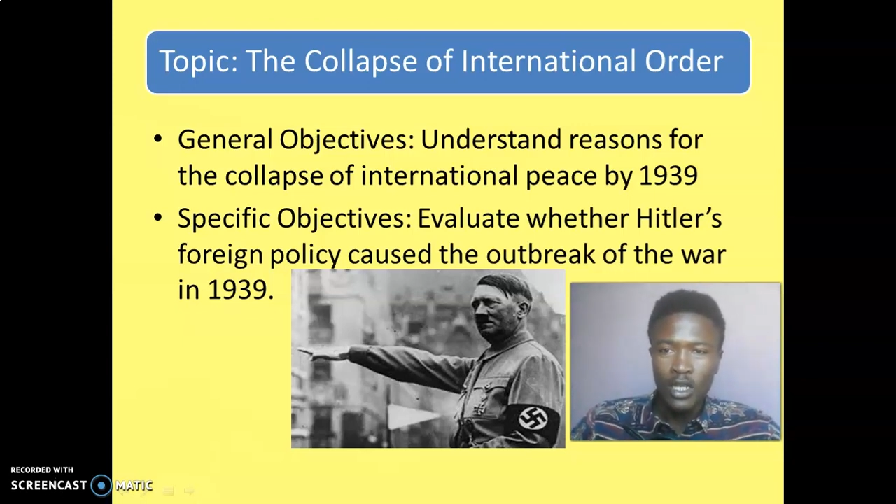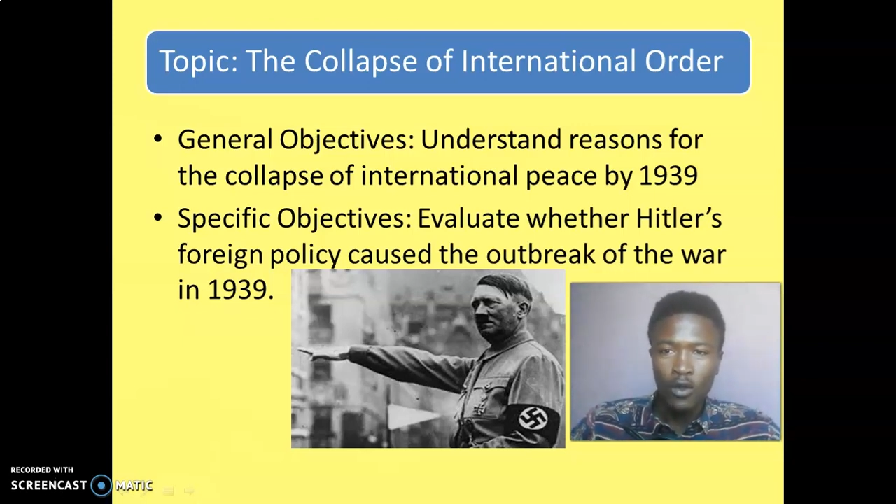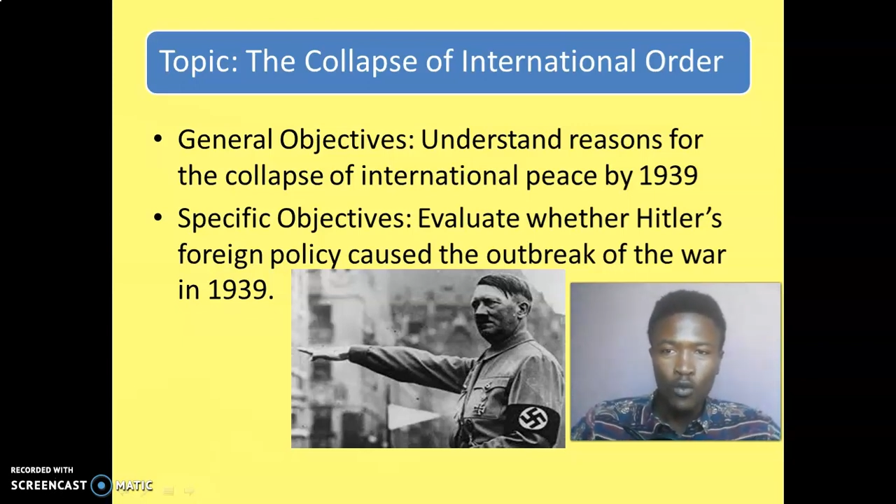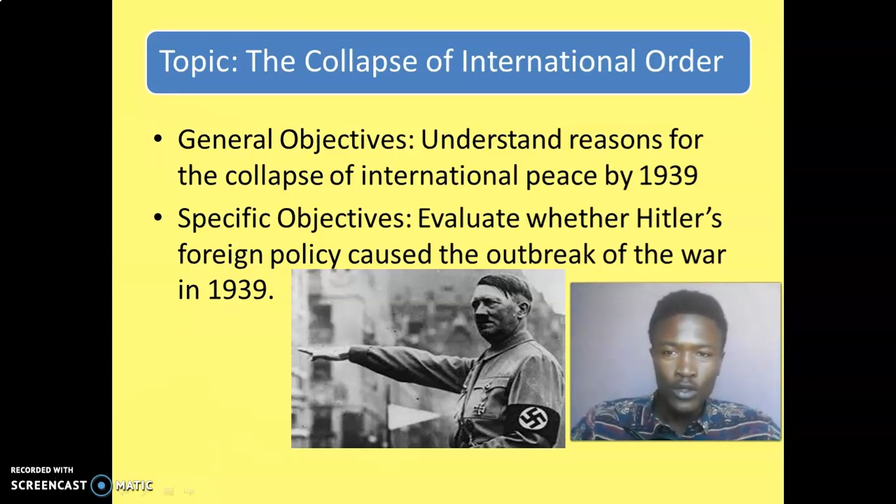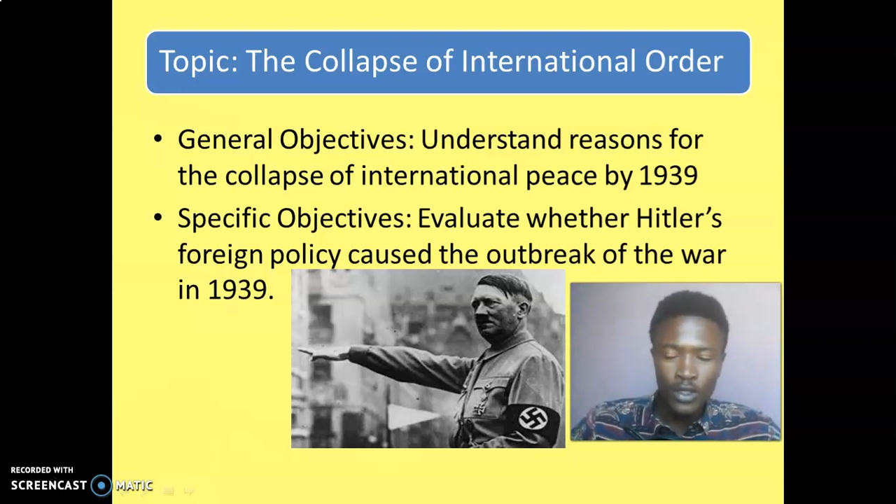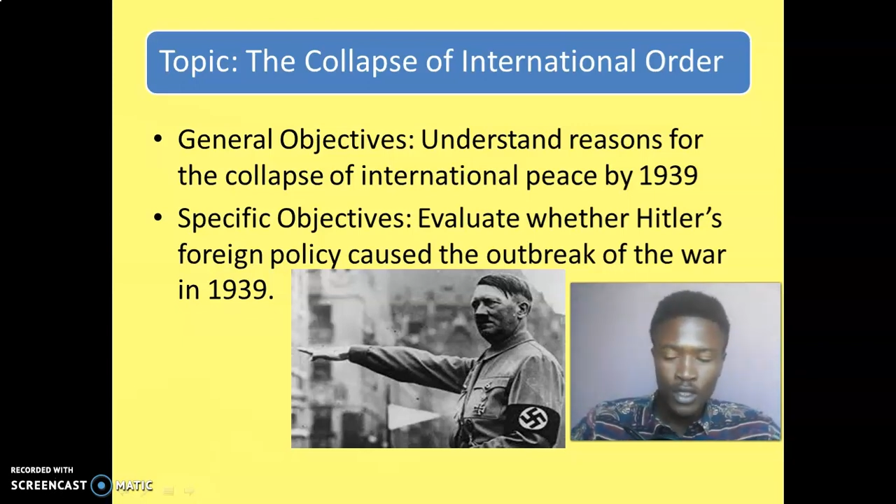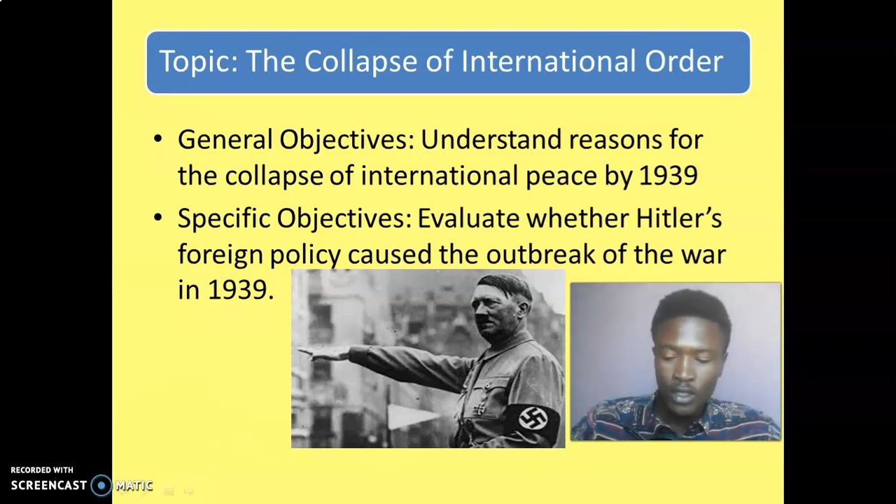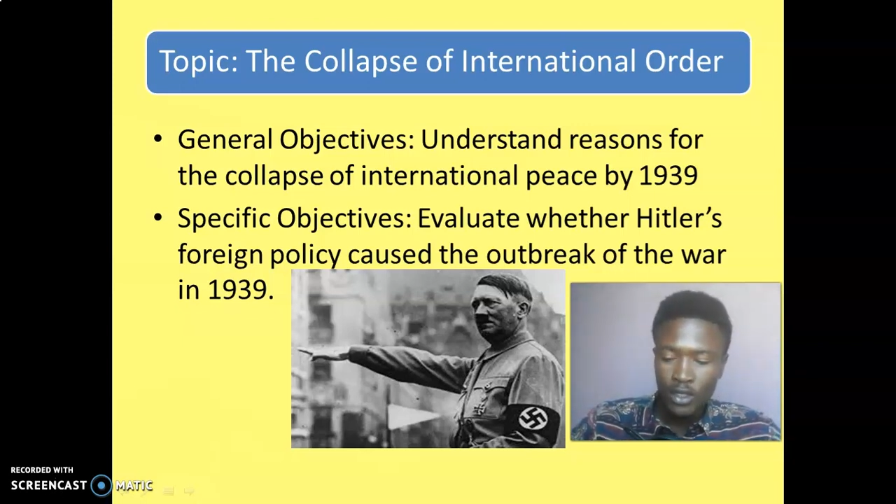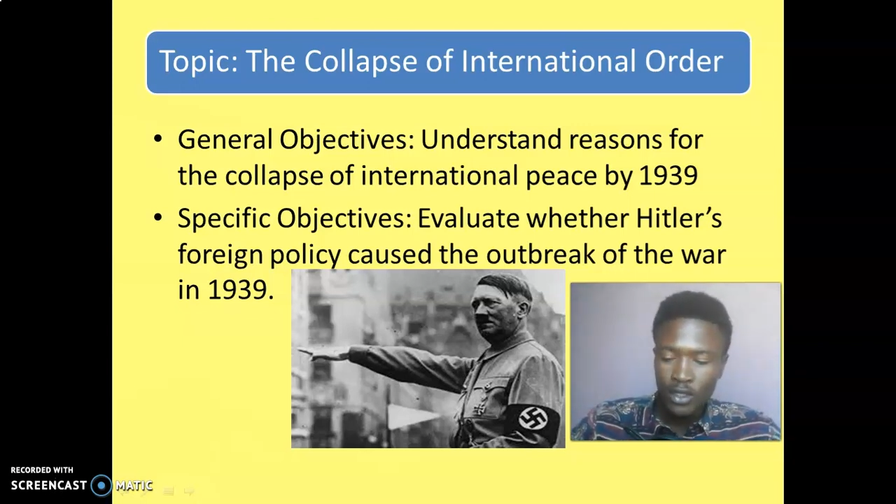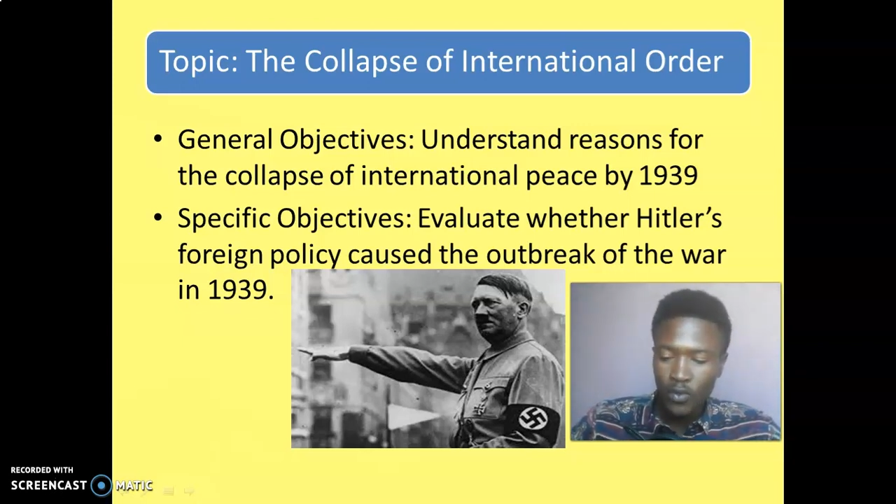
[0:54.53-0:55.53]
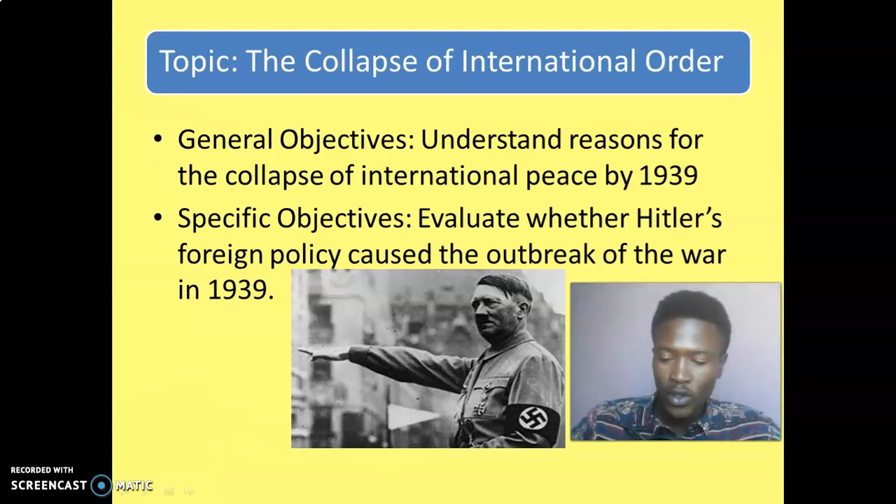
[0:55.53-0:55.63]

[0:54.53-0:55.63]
like we said,